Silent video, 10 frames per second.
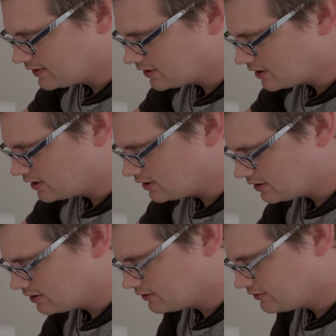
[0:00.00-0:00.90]
Kind of
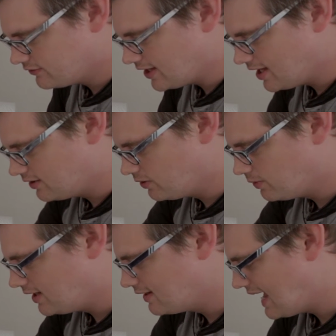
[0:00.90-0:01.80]
sanded
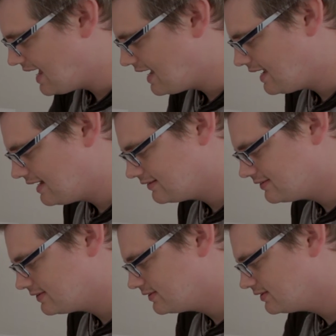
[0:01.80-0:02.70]
away that,
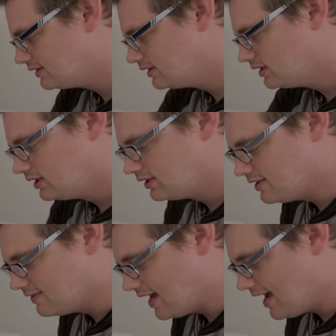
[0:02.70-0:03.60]

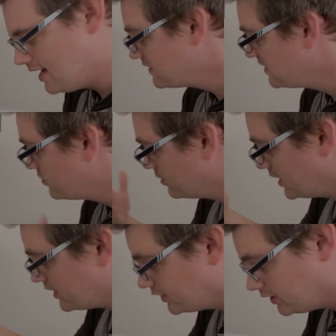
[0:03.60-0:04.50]
did that, then do
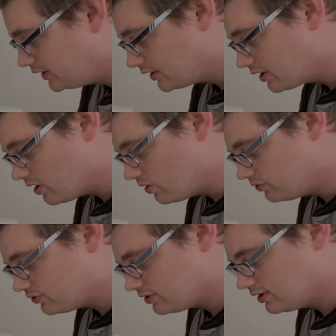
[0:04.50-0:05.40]
another clear
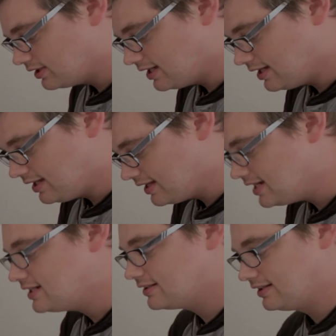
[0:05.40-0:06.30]
coat, and then
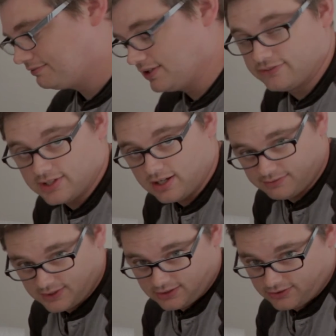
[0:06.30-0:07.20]
you get to the fun stuff.
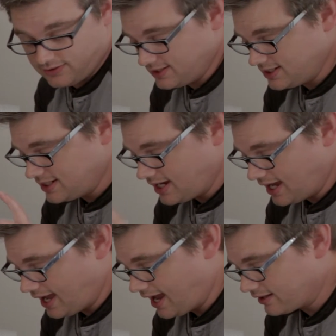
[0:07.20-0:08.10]
You get to the
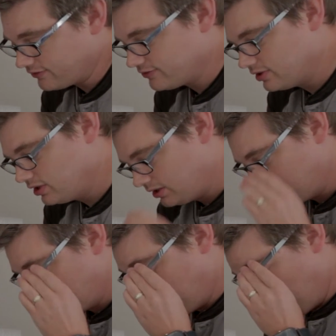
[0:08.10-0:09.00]
axe.
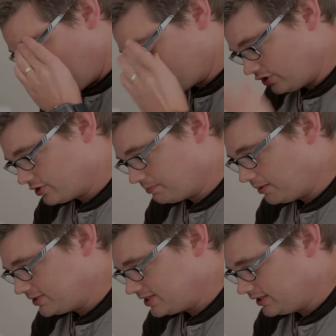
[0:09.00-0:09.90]
Actually, I should
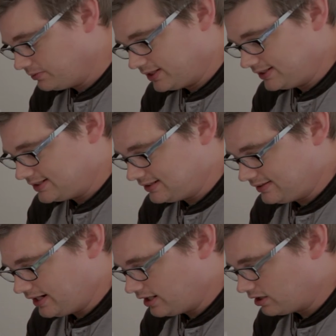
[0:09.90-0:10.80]
probably tell you what I did
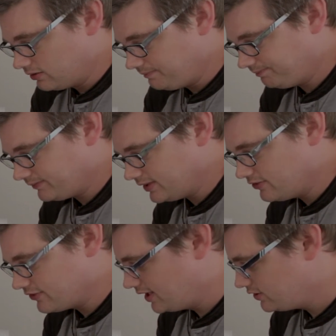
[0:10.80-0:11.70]
there
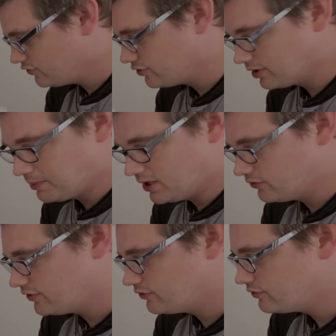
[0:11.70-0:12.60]
is I just took a pair of
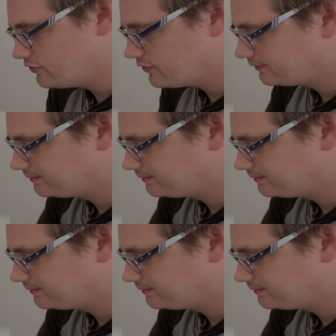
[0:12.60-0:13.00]
scissors